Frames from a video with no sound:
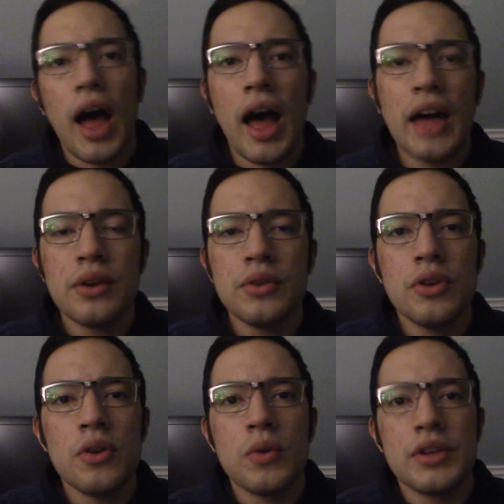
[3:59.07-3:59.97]
I don't
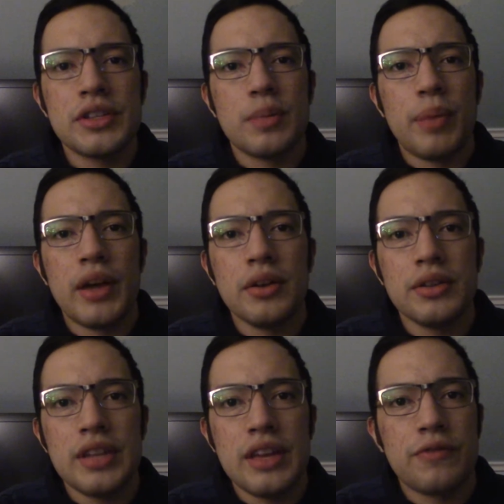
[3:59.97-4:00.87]
know what's the
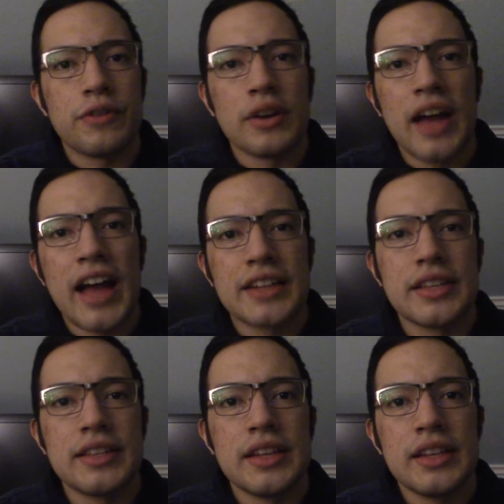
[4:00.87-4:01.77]
penalty for
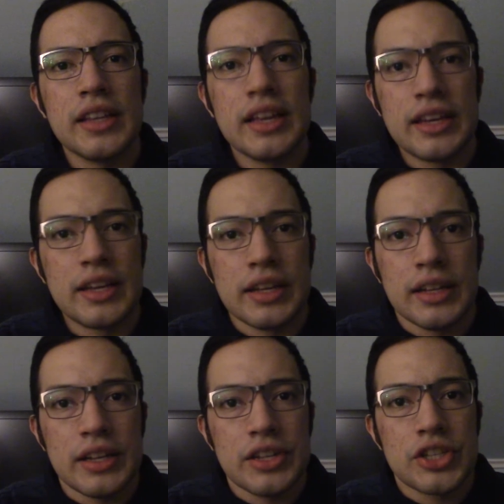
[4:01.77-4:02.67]
accidentally
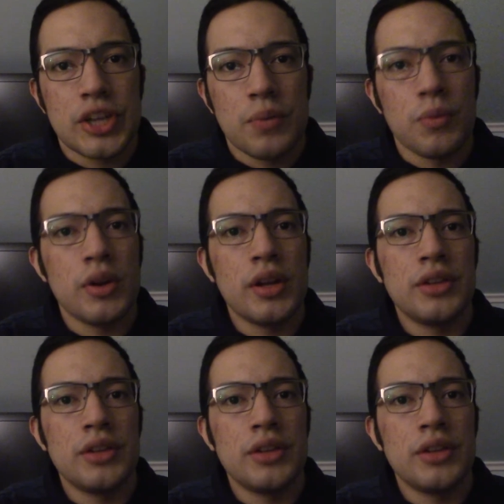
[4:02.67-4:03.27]
killing someone